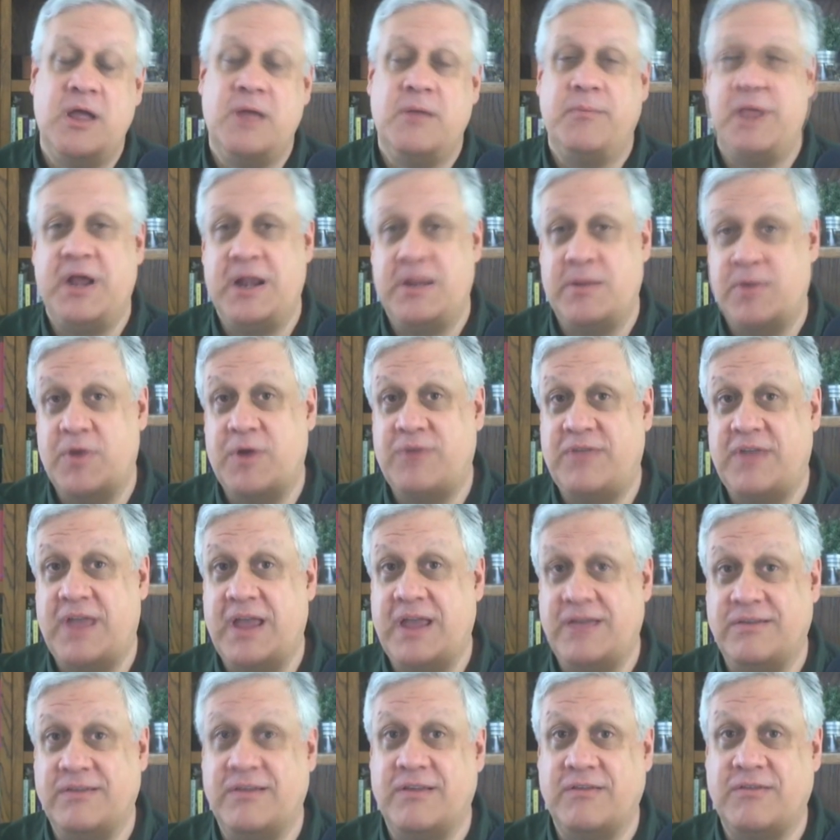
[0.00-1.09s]
But in most
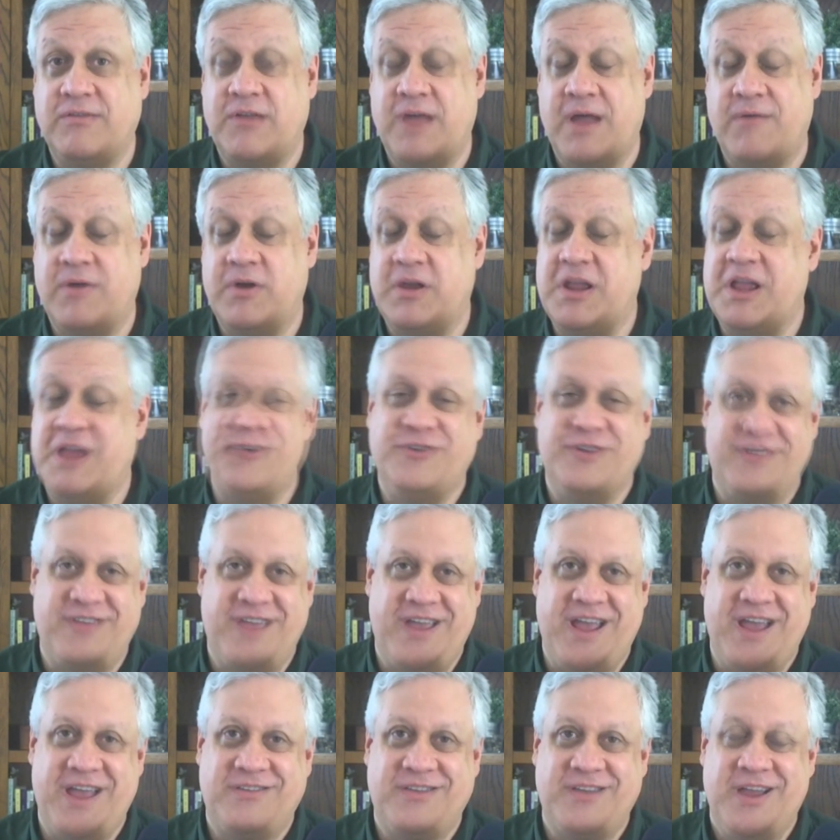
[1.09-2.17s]
cases, it's covered, and just
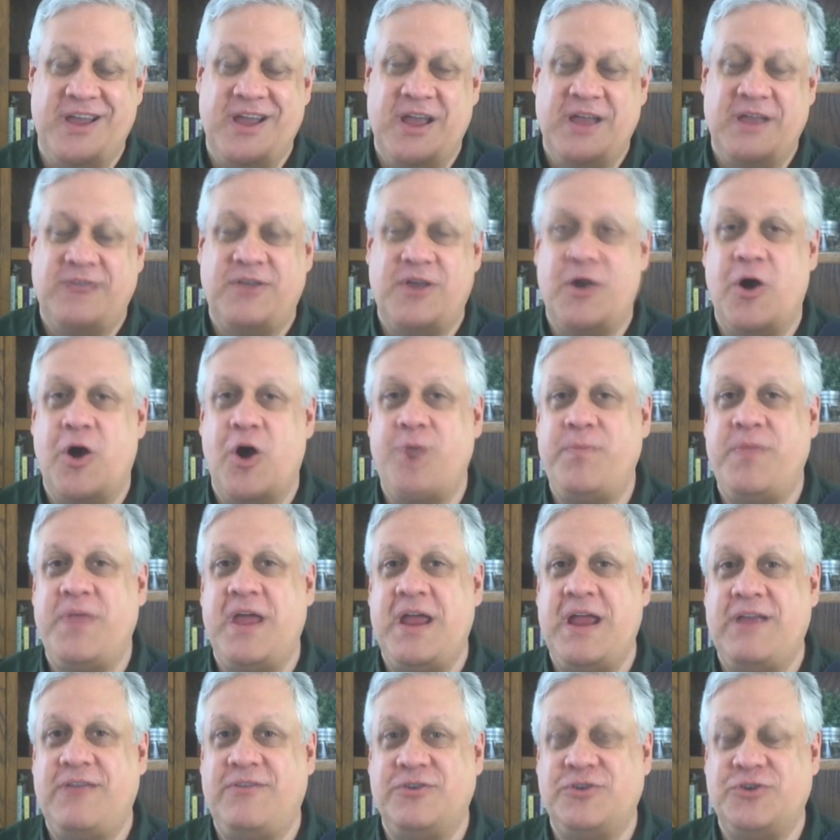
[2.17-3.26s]
ask. So hope that
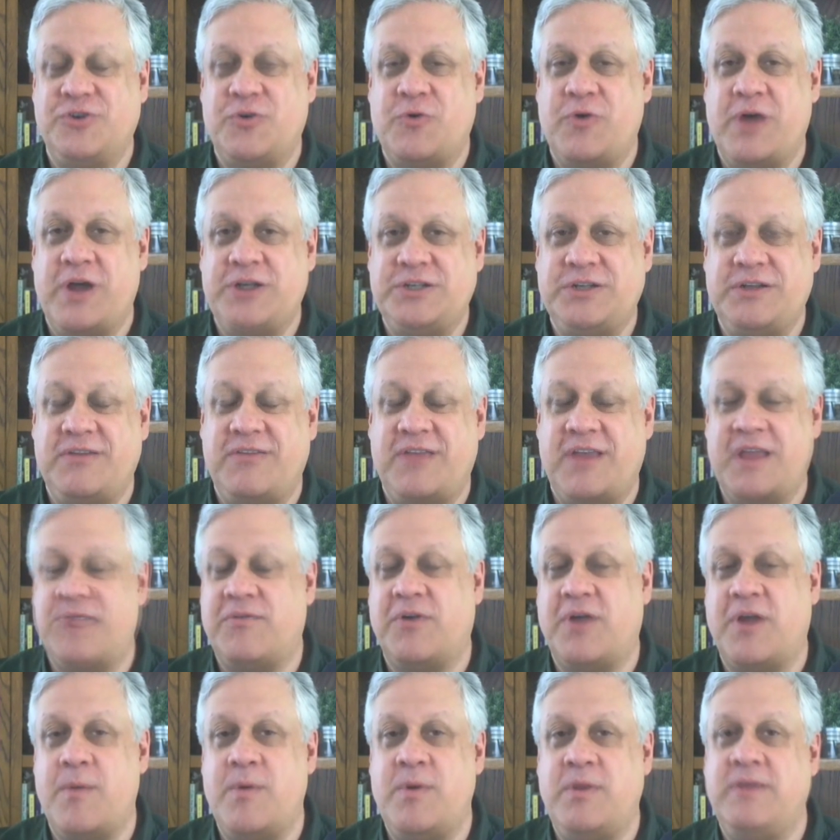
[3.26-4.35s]
answers your question. Thanks for
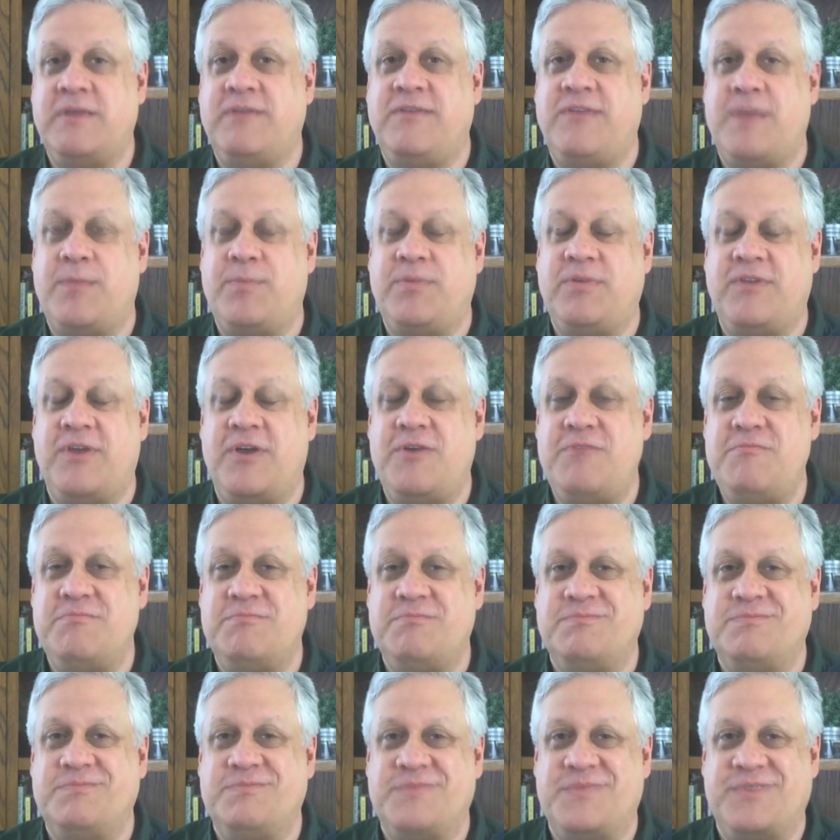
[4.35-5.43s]
coming to this episode.
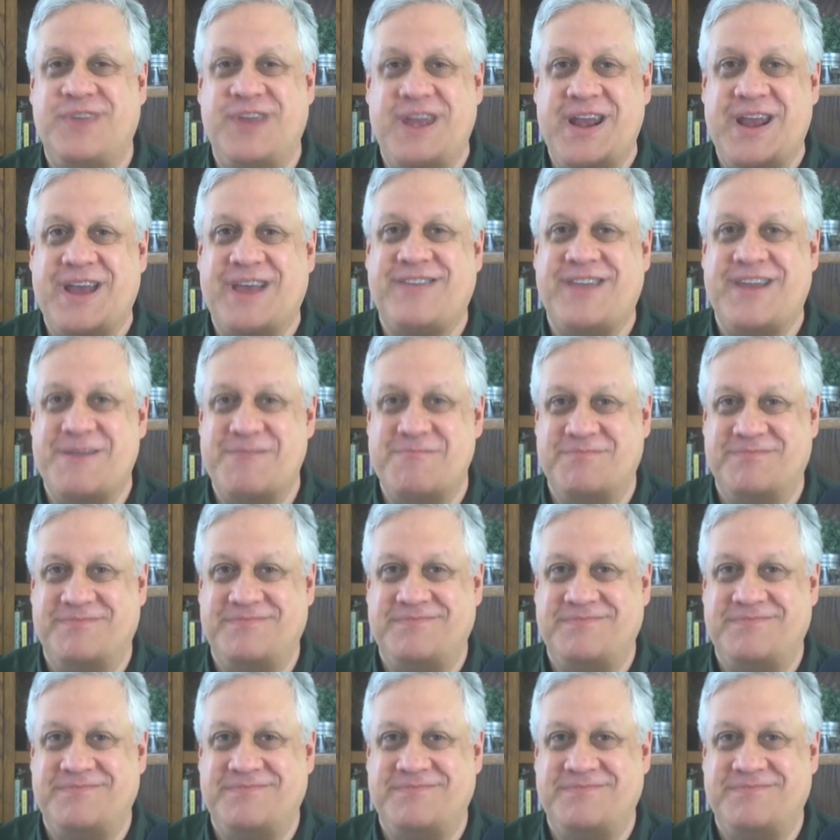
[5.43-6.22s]
See you next time.